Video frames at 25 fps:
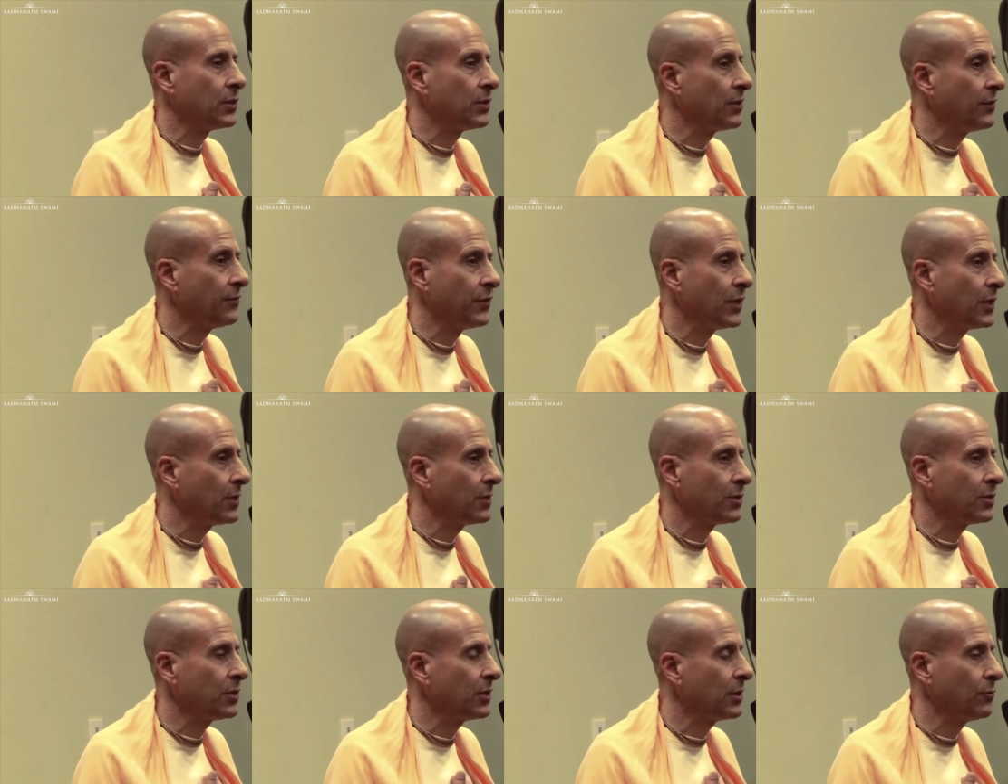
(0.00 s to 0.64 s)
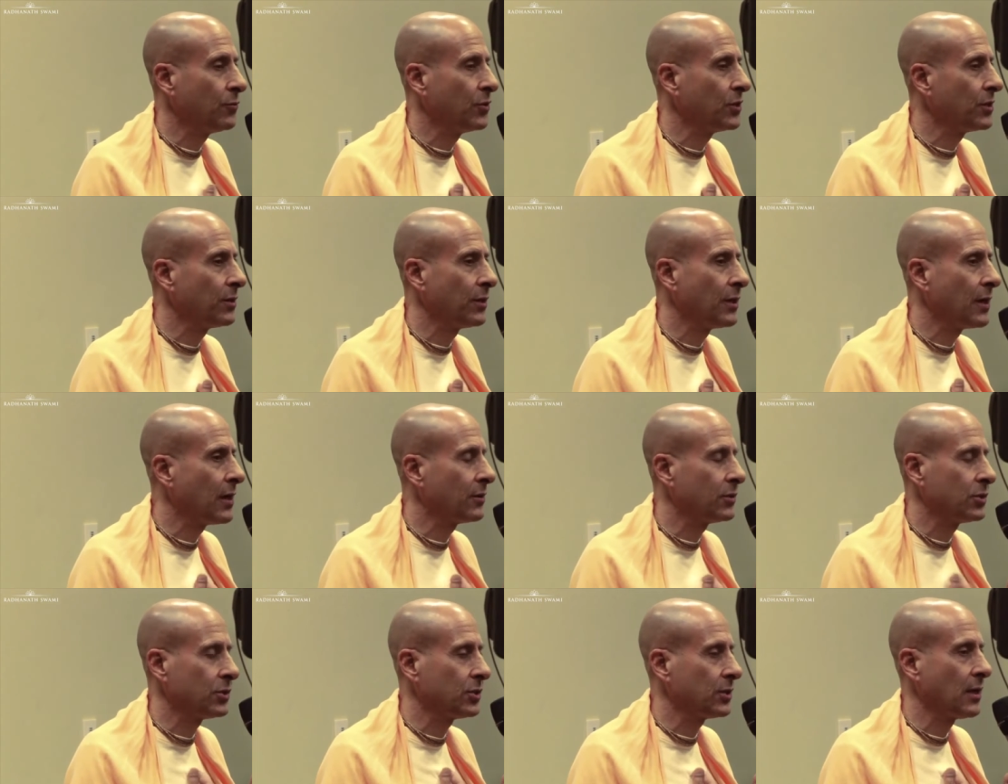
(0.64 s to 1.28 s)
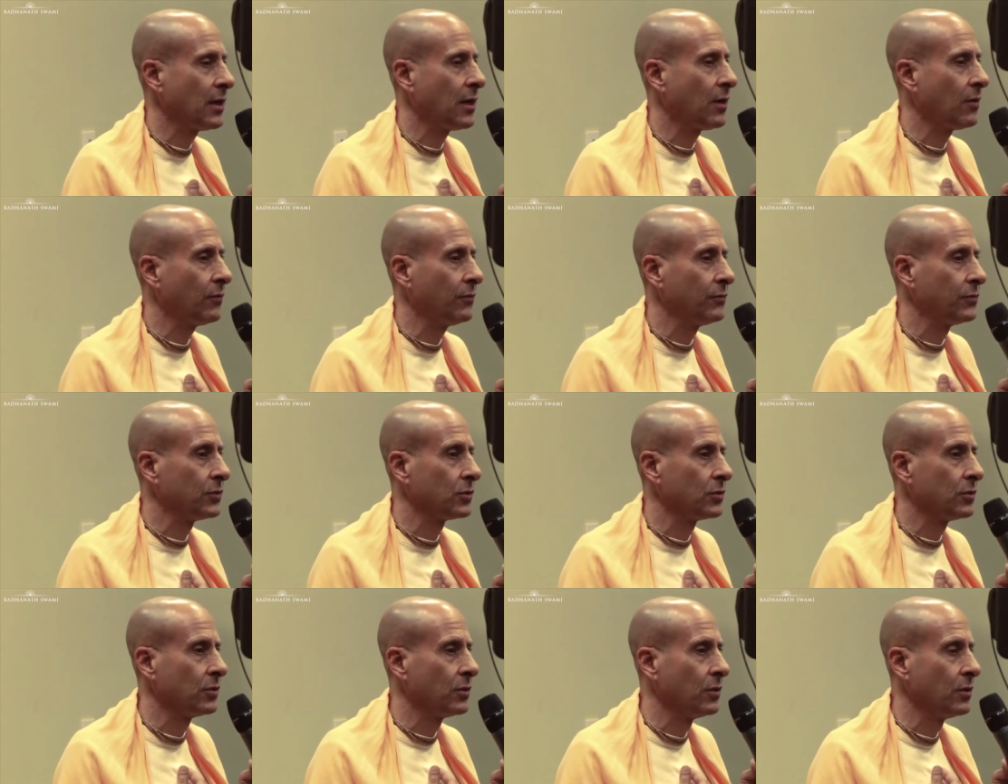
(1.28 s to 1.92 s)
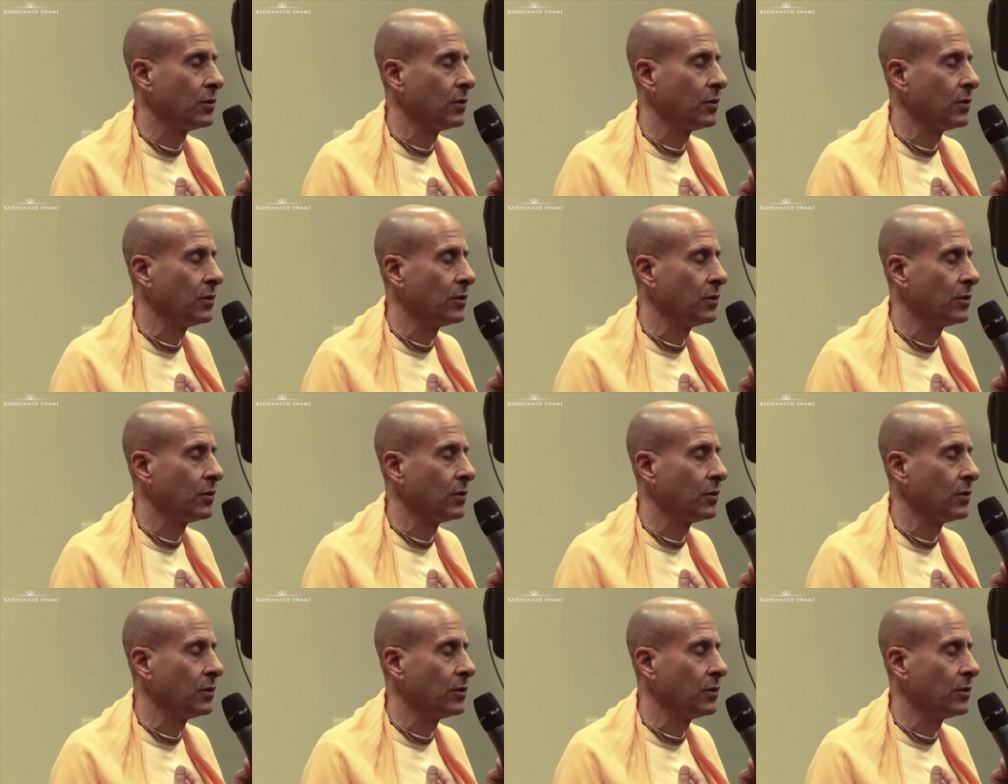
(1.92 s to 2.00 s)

divinity within ourselves